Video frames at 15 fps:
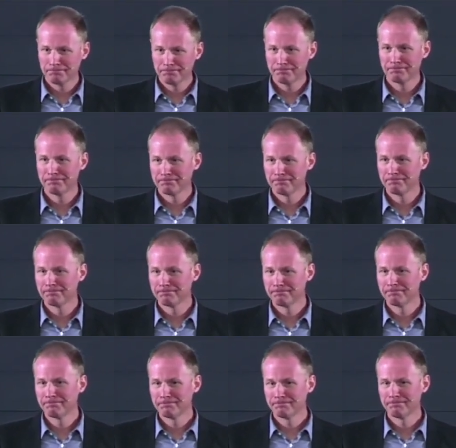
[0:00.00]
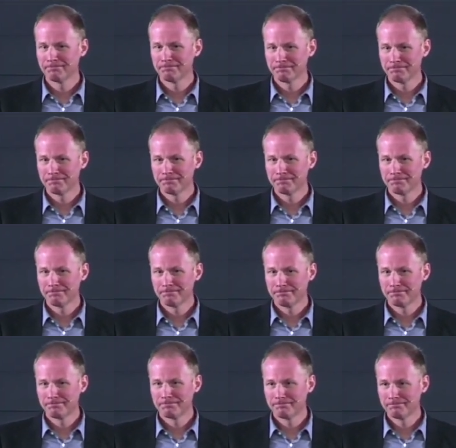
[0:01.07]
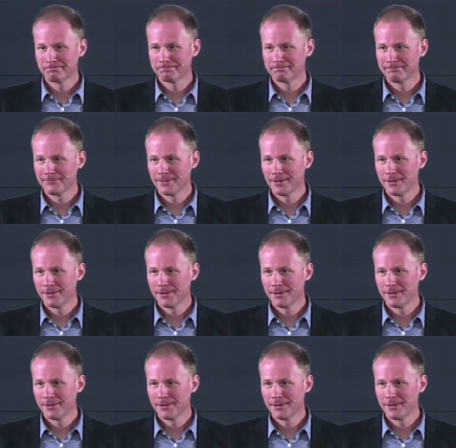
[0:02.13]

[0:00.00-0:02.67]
Nobody speaks.